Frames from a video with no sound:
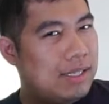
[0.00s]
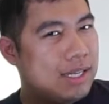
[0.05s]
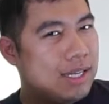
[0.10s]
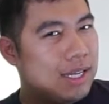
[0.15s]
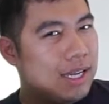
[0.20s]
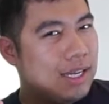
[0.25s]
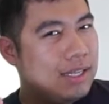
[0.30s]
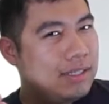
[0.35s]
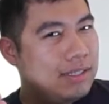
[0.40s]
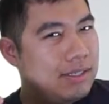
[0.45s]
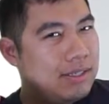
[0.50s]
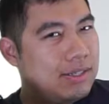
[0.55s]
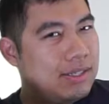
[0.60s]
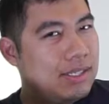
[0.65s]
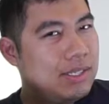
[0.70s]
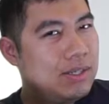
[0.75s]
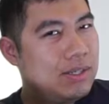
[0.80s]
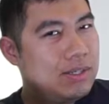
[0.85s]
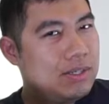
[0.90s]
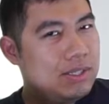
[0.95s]
the gun
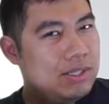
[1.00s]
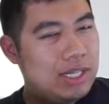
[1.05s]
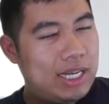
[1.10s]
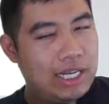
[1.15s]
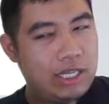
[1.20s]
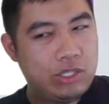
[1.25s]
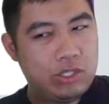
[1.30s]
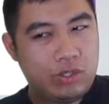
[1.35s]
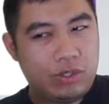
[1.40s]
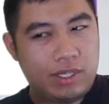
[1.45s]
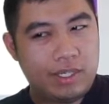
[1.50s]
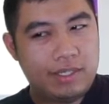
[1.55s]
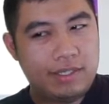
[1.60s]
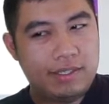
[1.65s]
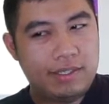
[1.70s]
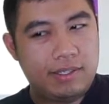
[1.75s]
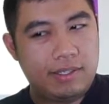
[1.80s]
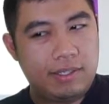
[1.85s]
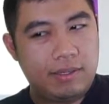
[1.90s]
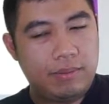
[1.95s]
still
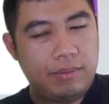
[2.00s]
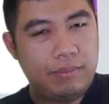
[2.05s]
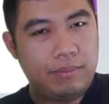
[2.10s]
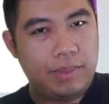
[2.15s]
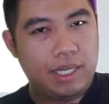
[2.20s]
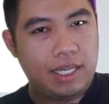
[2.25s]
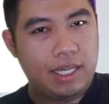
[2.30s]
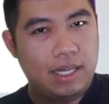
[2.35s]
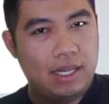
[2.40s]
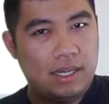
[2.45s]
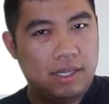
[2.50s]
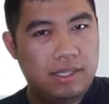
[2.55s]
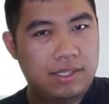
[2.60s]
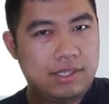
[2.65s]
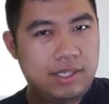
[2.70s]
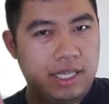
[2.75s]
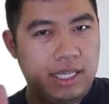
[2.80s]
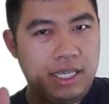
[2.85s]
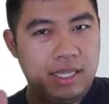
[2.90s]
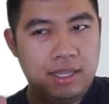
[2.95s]
dangerous?
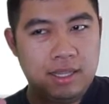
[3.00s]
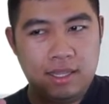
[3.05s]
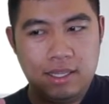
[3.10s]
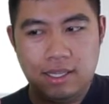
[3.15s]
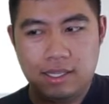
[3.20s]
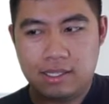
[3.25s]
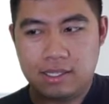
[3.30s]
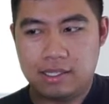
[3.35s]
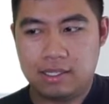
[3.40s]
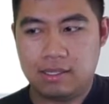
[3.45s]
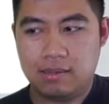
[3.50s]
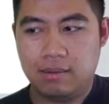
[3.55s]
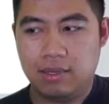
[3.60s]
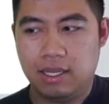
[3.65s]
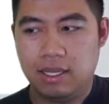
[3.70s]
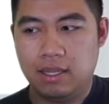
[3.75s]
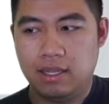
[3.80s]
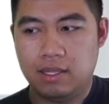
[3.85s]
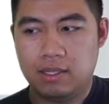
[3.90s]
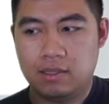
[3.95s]
Because in
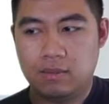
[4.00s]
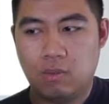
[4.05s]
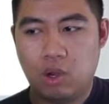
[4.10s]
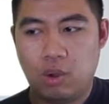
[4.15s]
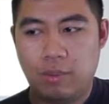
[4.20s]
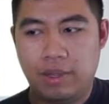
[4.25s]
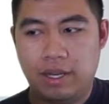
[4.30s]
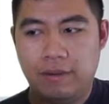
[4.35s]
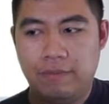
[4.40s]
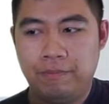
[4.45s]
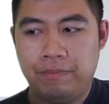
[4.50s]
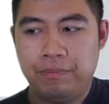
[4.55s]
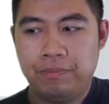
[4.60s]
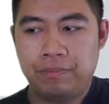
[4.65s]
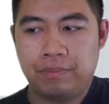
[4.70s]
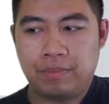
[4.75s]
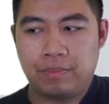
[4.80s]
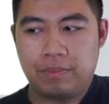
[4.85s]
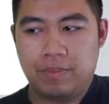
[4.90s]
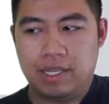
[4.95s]
this moment,
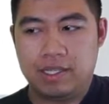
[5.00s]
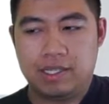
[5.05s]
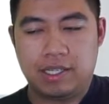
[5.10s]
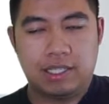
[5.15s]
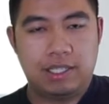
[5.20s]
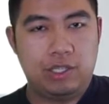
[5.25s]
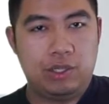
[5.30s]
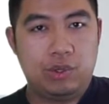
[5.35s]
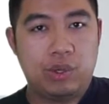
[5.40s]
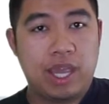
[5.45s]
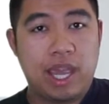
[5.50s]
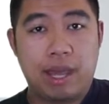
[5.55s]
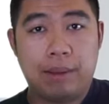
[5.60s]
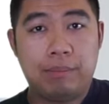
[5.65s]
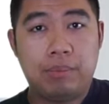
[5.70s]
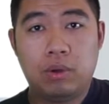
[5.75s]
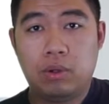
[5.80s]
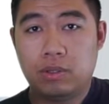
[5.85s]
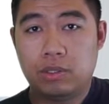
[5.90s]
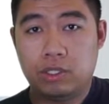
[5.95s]
basically you
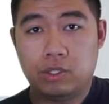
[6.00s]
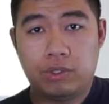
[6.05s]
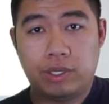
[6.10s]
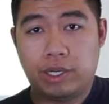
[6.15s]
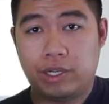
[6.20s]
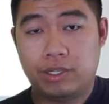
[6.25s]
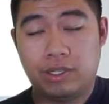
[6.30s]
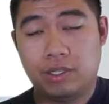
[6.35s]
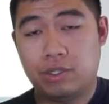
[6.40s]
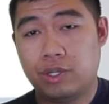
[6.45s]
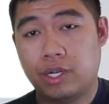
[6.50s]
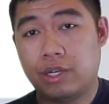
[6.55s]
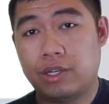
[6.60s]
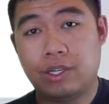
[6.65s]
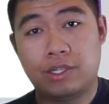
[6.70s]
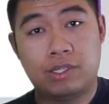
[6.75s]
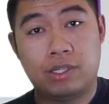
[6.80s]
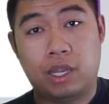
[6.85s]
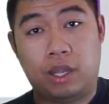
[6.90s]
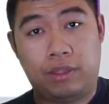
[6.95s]
can't pull the trigger. The trigger
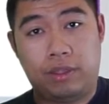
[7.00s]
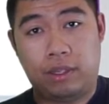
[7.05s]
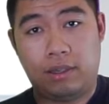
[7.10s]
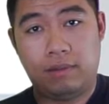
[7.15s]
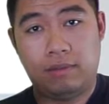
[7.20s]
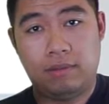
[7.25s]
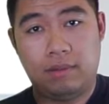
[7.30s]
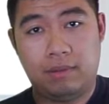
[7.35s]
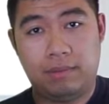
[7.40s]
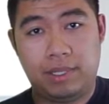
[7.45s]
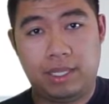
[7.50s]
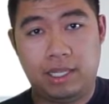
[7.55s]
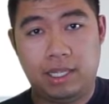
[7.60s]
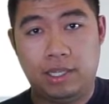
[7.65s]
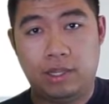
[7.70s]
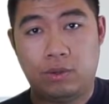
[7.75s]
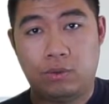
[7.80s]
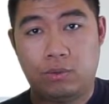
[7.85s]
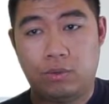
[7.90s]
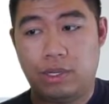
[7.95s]
does nothing
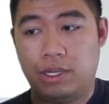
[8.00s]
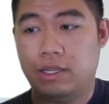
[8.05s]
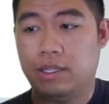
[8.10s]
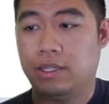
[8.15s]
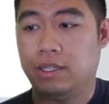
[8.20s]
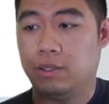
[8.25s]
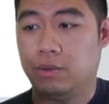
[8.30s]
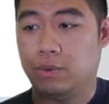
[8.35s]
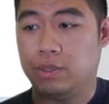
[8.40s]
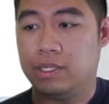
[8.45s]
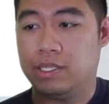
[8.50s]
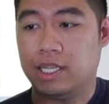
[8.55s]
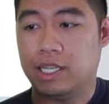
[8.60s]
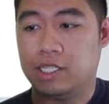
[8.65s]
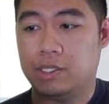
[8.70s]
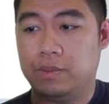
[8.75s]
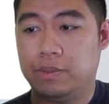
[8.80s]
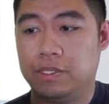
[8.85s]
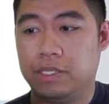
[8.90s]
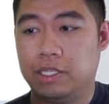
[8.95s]
in the
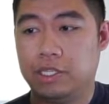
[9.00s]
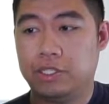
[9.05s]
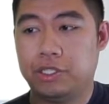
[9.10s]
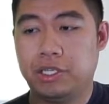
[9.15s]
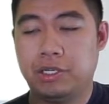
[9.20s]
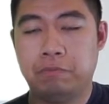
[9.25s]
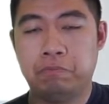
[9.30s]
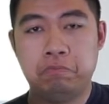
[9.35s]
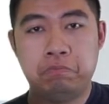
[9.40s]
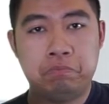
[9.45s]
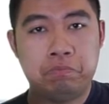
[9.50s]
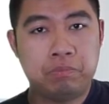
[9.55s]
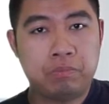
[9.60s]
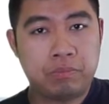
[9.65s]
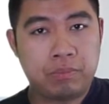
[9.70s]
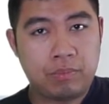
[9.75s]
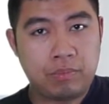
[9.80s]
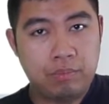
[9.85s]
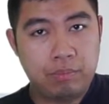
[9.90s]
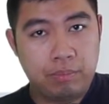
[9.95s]
recessed position,
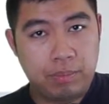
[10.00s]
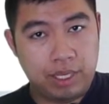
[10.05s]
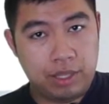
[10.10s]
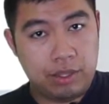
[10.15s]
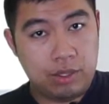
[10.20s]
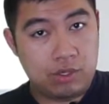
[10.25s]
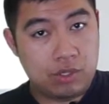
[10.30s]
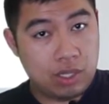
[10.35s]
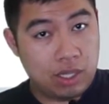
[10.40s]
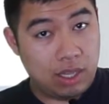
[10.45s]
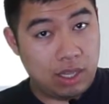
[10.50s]
but there's a